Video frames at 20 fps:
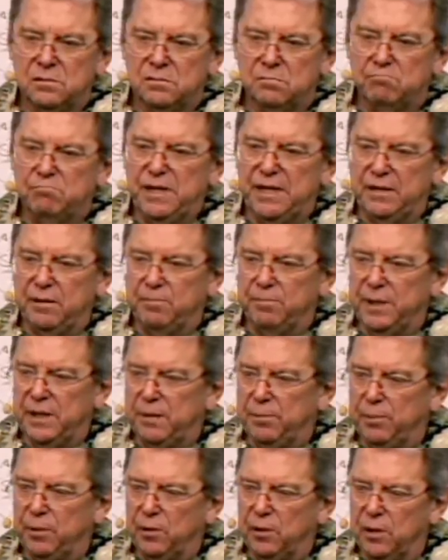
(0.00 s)
beating
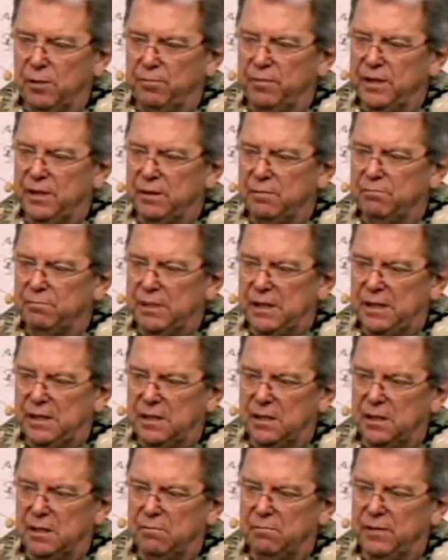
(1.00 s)
people up and getting beat
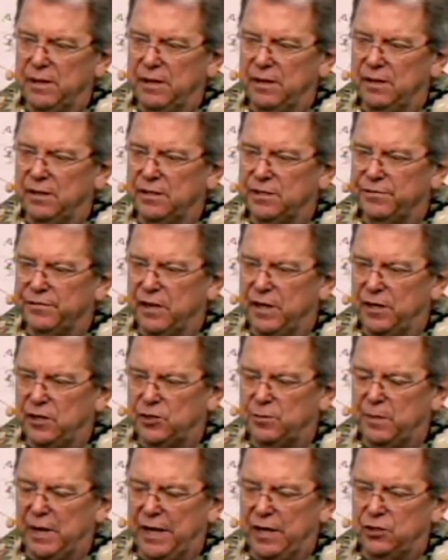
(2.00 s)
up and getting his face
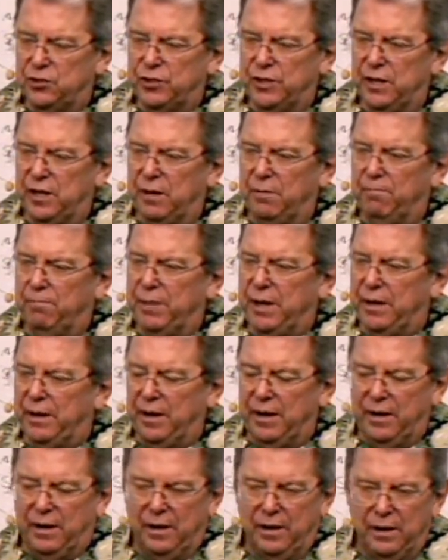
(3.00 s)
smashed in
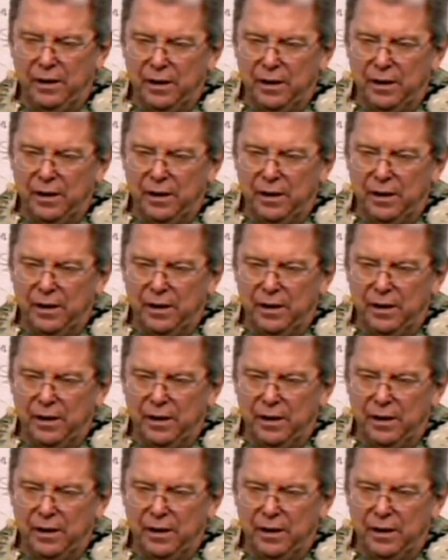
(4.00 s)
and